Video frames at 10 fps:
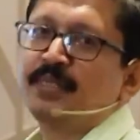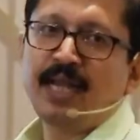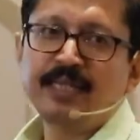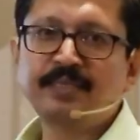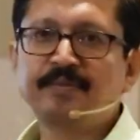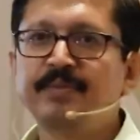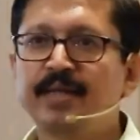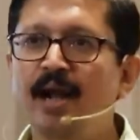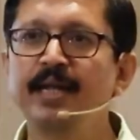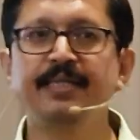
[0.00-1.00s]
Yeah,
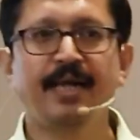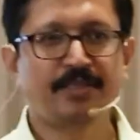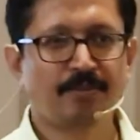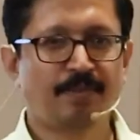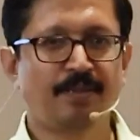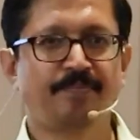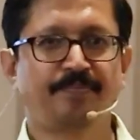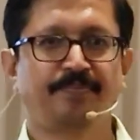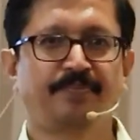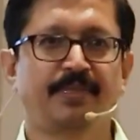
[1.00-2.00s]
they're all intangible.
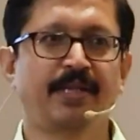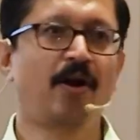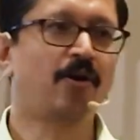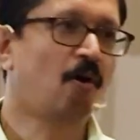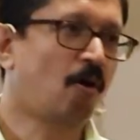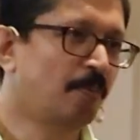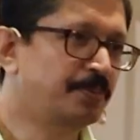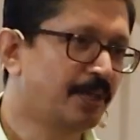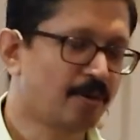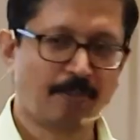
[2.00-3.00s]
They're not
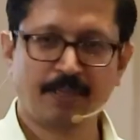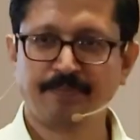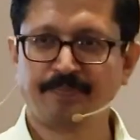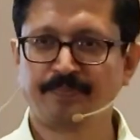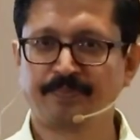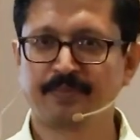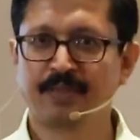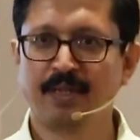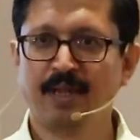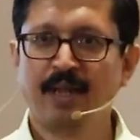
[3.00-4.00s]
observable.
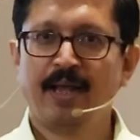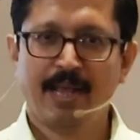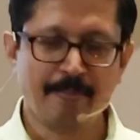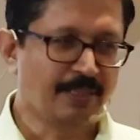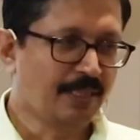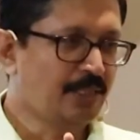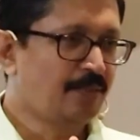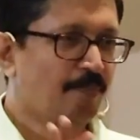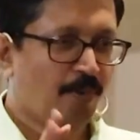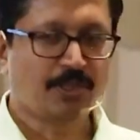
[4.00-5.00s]
Among
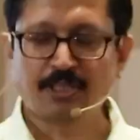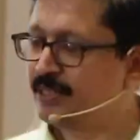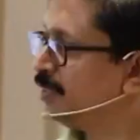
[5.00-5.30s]
these most